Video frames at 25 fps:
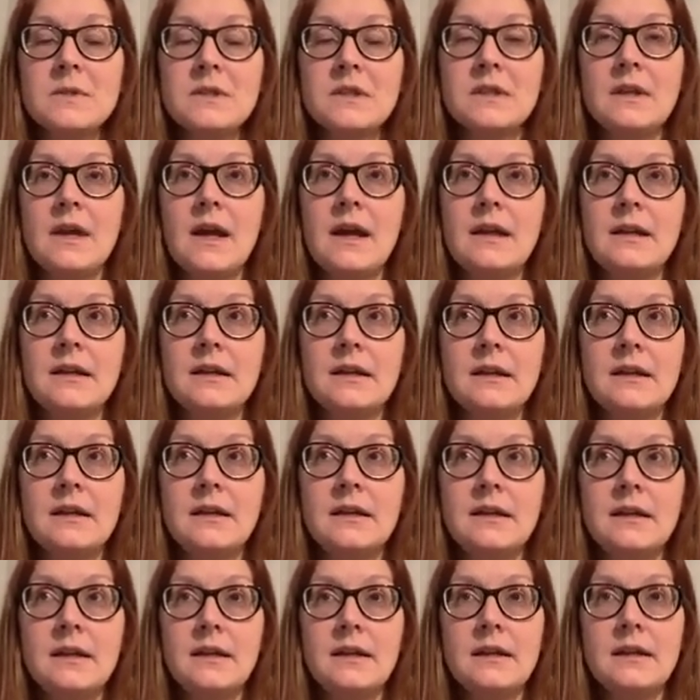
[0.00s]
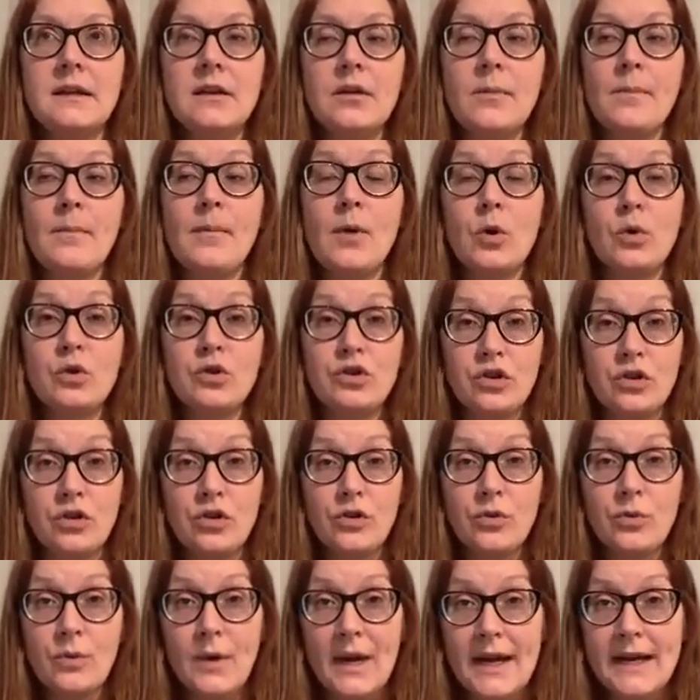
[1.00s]
like in an
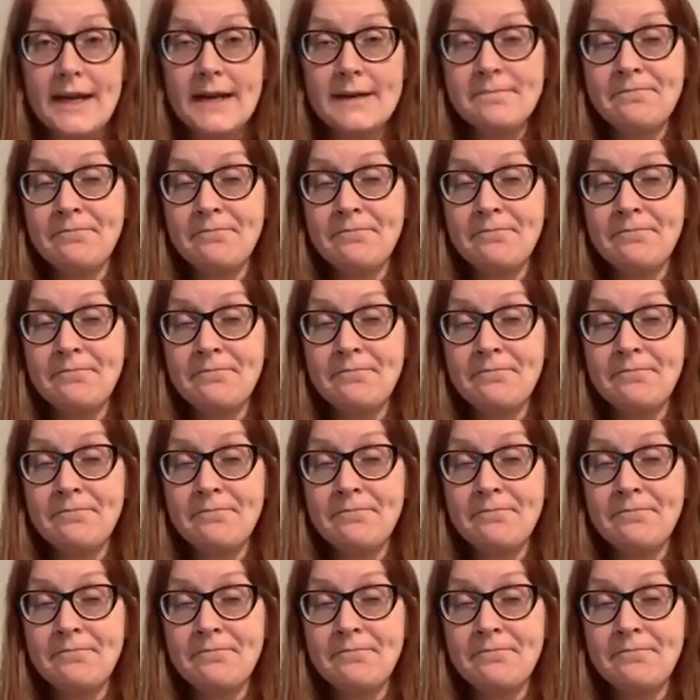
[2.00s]
emotional way